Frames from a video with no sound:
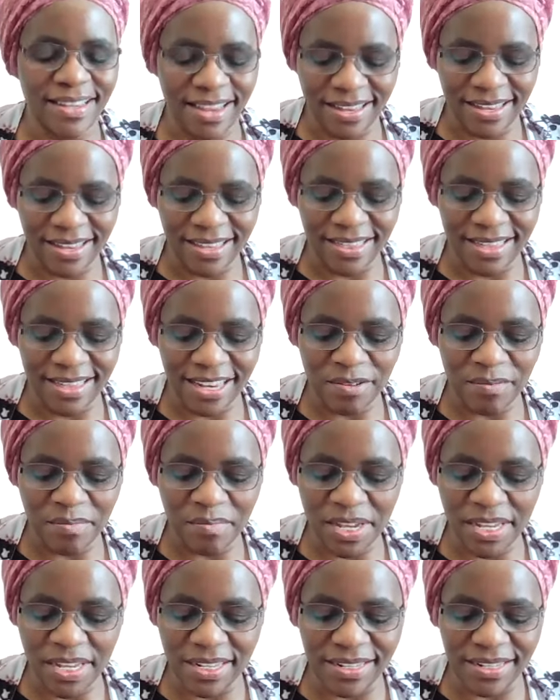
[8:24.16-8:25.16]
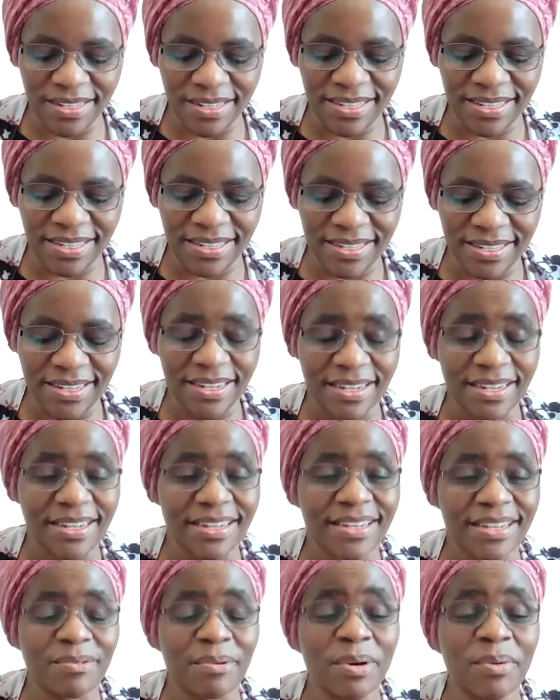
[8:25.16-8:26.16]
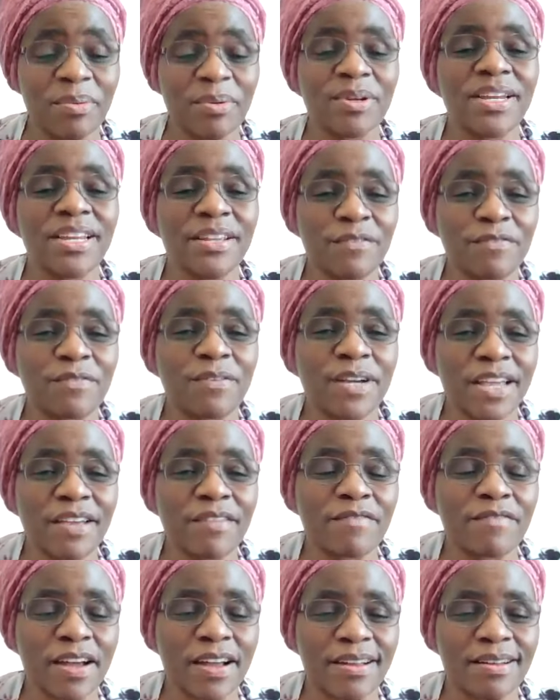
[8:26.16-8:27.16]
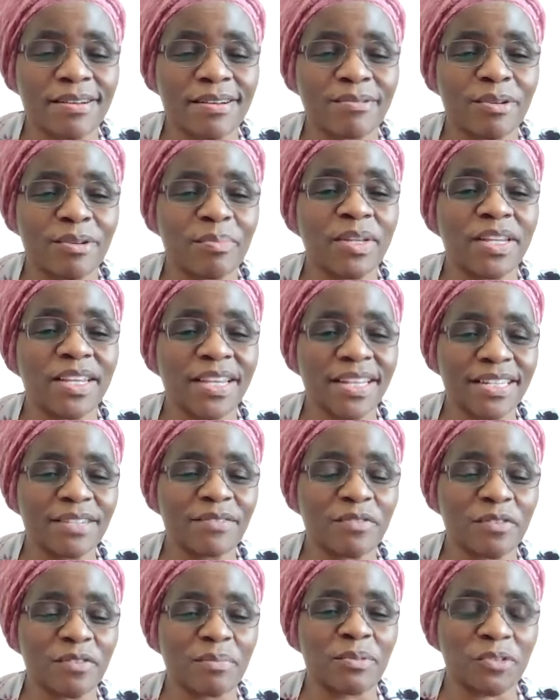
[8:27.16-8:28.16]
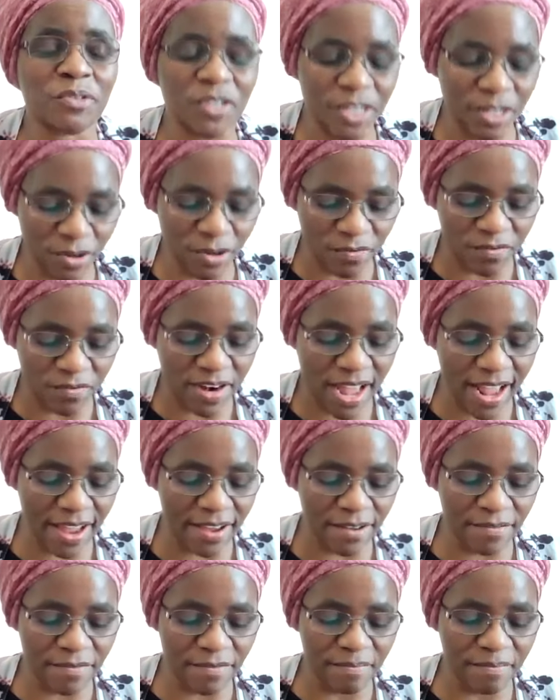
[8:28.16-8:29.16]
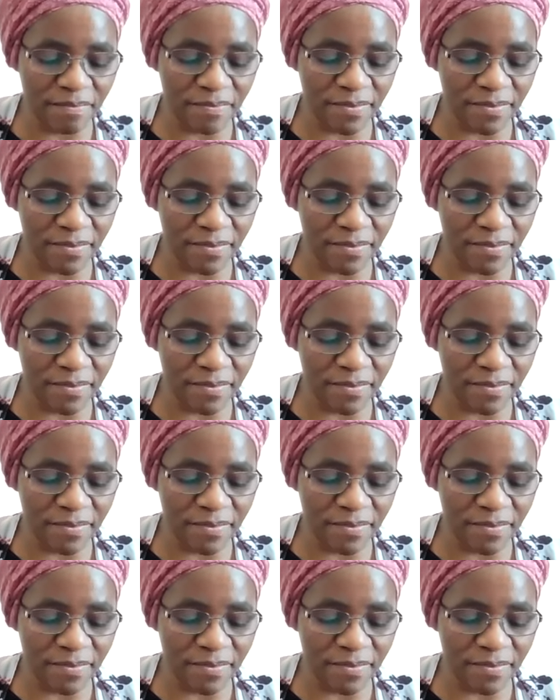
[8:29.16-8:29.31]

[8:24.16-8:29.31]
That means we will live forever. We will be eating from the tree of life.